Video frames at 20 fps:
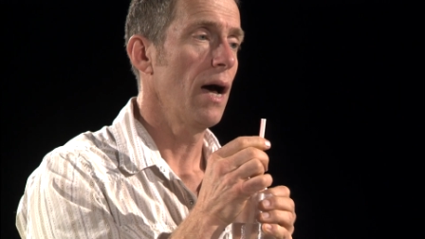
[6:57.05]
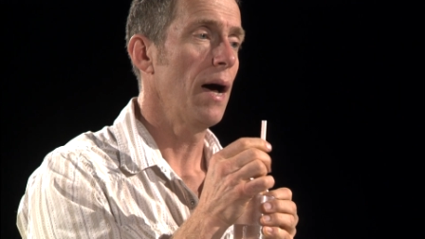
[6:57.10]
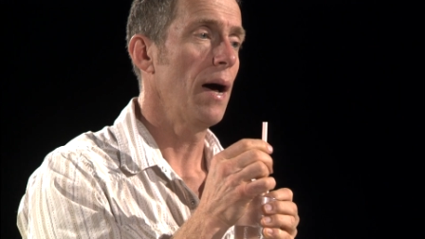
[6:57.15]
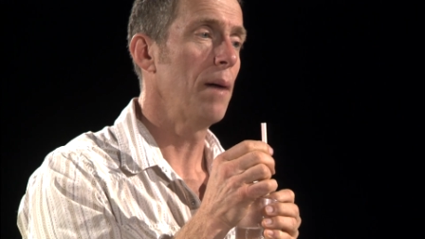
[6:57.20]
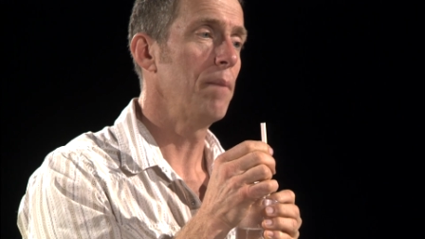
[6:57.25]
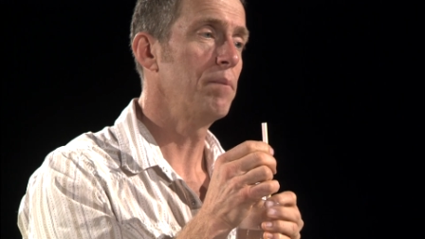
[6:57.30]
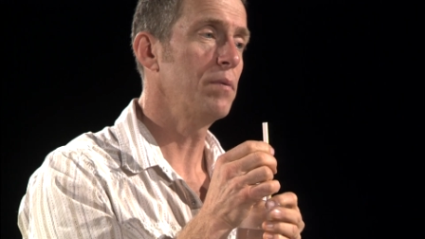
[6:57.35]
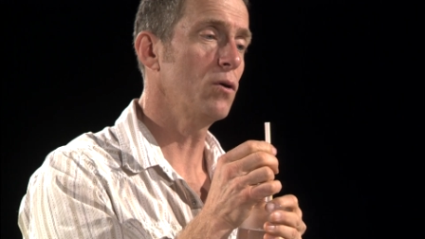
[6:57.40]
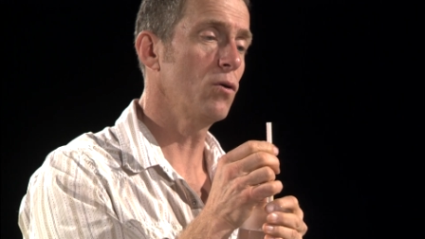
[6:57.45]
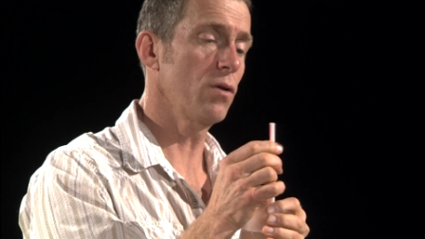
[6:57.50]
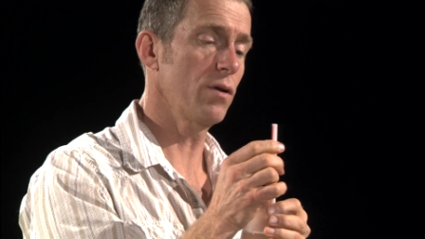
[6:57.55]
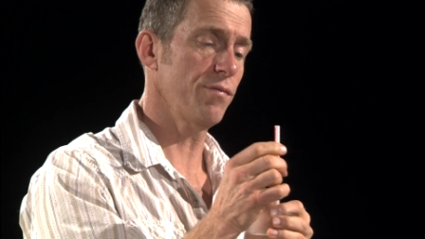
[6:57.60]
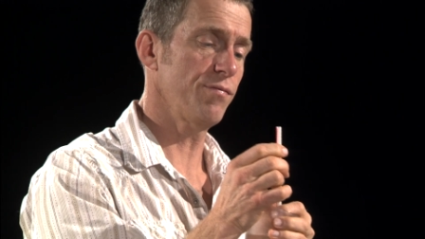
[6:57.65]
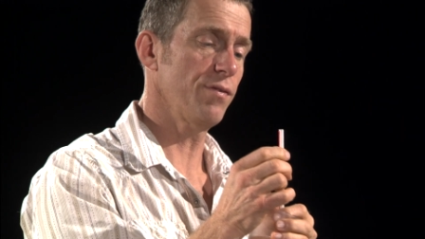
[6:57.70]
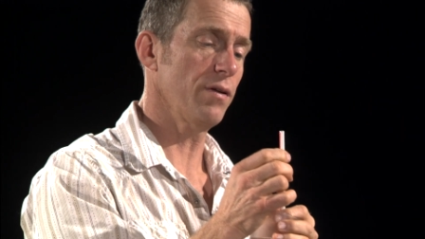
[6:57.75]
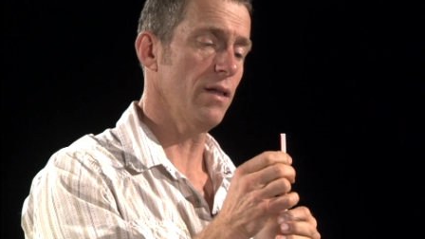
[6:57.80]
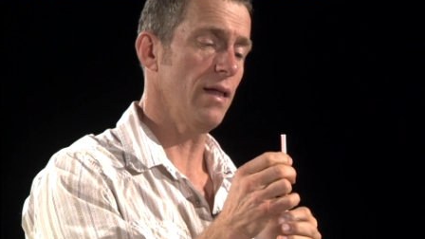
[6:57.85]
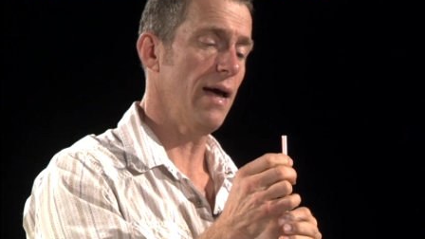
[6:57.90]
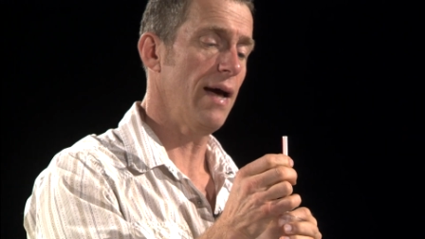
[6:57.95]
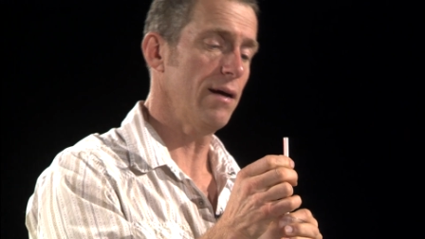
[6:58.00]
A
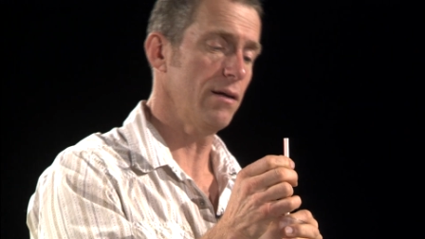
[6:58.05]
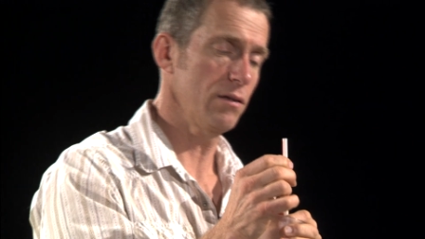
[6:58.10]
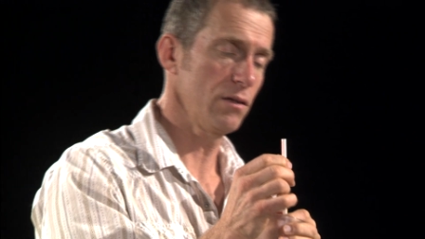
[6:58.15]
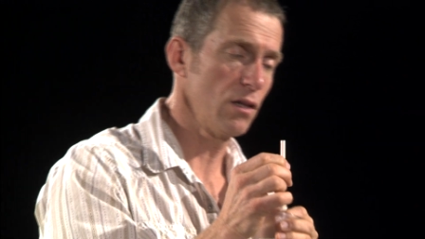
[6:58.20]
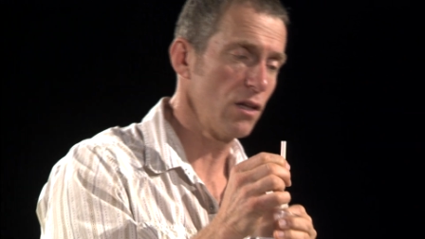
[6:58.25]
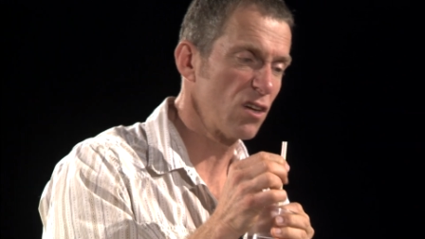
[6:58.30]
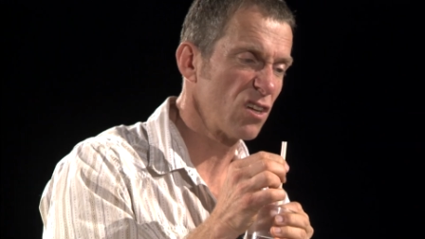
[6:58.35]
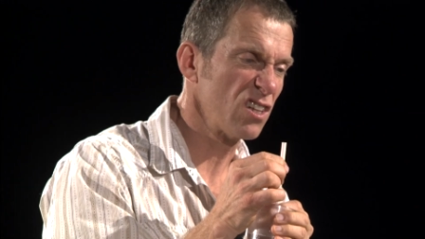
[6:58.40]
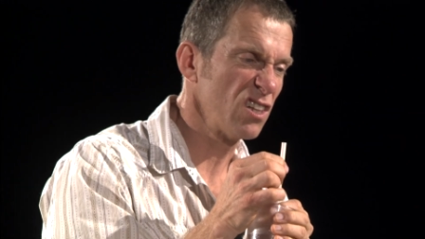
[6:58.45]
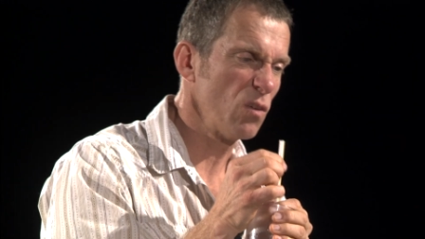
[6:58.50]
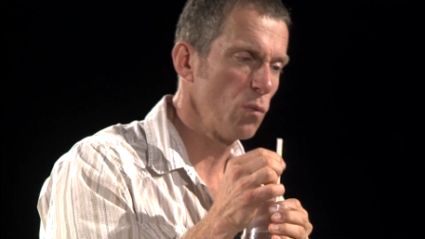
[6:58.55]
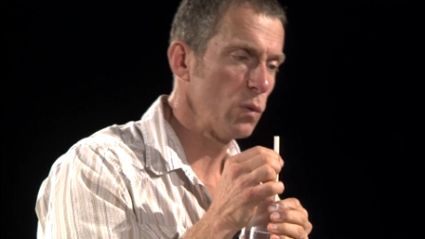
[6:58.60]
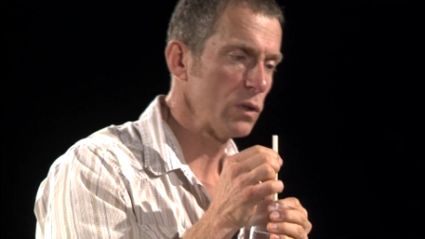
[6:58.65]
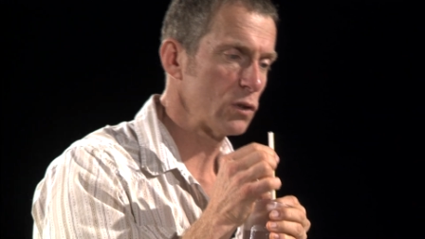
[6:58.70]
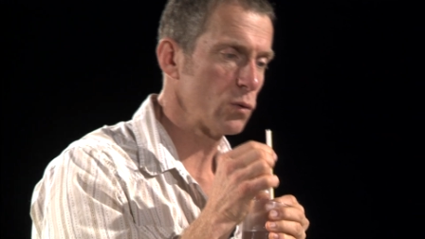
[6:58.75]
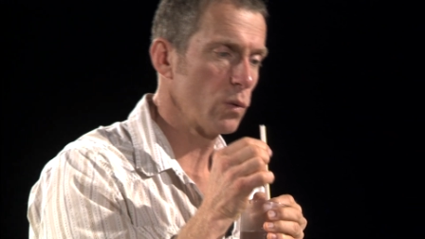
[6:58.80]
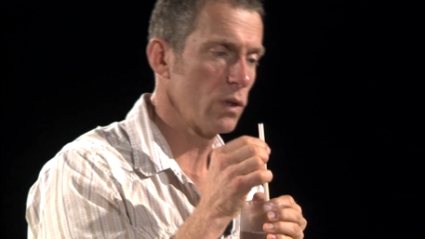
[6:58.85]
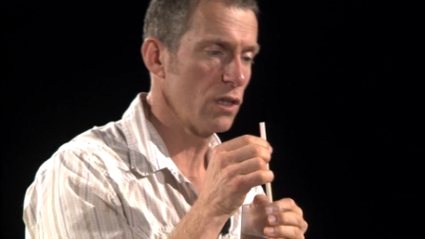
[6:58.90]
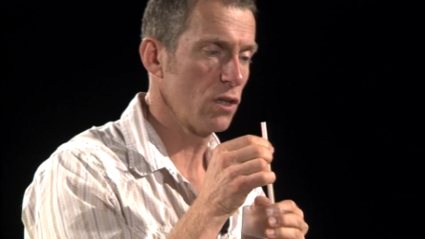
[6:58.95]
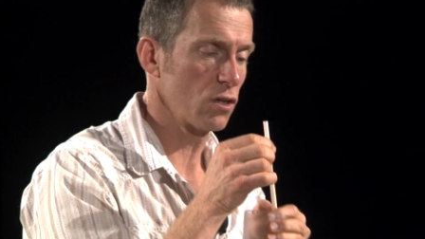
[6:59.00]
beautiful, uh,
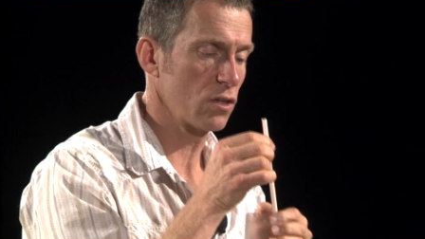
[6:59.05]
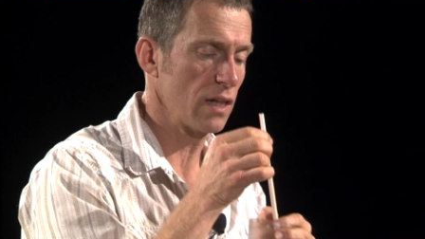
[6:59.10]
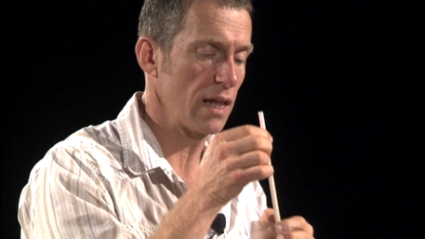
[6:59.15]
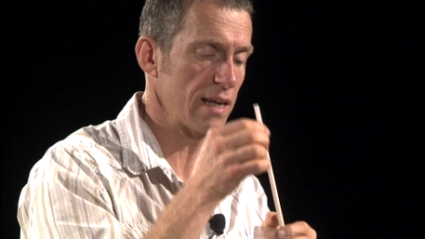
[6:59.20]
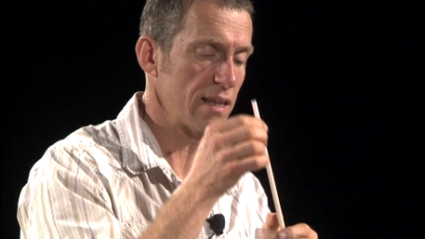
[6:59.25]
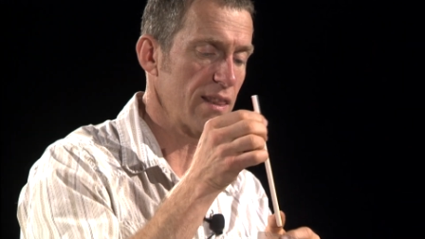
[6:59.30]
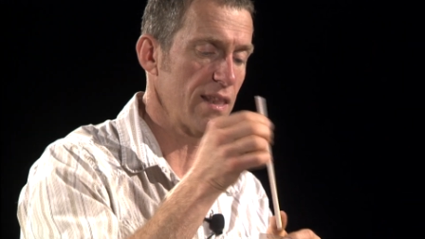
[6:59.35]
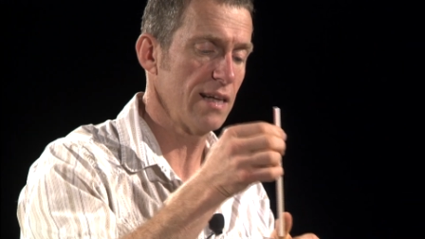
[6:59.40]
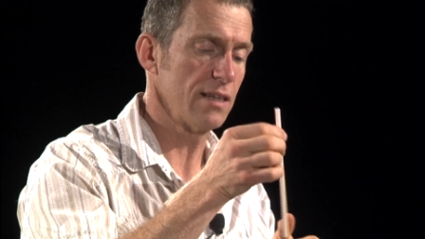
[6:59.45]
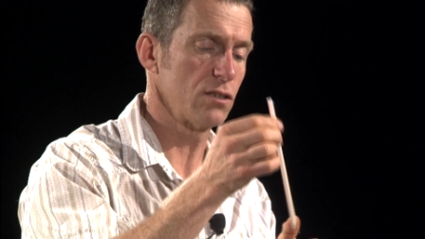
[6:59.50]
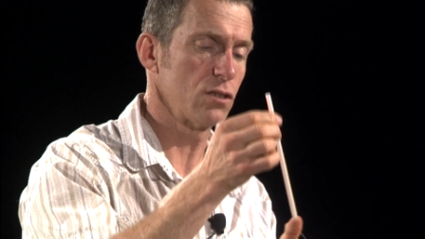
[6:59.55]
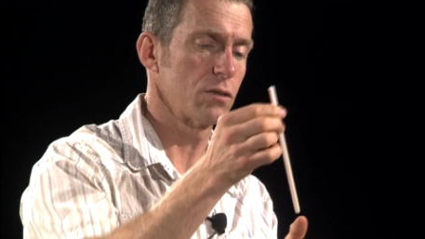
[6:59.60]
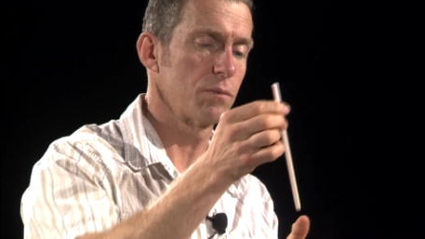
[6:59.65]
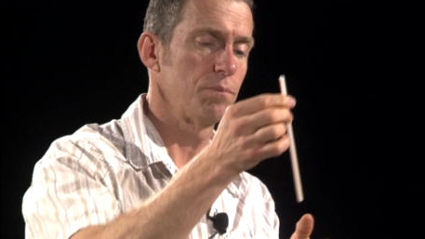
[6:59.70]
which will look like this.